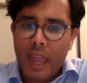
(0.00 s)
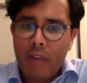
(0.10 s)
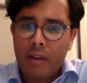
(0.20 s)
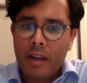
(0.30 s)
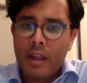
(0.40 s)

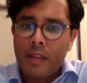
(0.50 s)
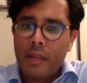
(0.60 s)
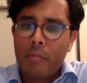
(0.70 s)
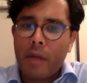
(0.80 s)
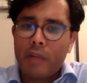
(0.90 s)
area that
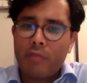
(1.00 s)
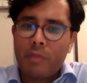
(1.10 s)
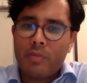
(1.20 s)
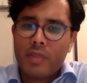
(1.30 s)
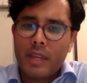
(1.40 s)
might
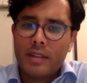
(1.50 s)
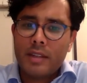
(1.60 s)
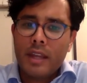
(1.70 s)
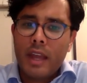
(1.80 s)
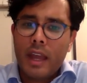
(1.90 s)
represent
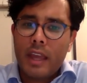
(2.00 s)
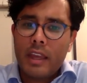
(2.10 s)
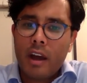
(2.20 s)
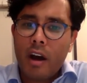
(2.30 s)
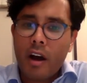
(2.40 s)
a
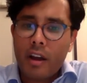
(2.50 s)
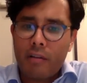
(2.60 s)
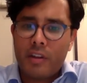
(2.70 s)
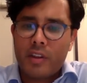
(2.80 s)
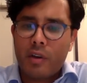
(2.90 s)
higher
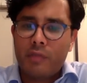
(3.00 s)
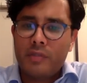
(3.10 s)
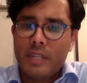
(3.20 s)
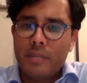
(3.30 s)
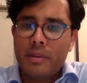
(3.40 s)
risk of
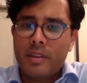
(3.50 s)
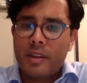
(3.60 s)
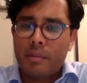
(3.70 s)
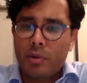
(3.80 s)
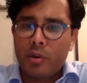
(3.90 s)
deeper
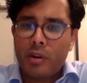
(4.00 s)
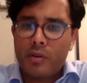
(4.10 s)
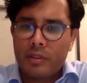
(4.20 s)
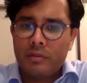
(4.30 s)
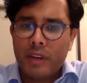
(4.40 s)

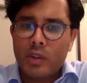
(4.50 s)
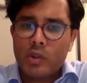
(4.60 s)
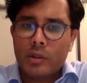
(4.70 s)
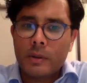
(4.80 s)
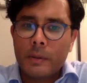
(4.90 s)
submucosal invasion.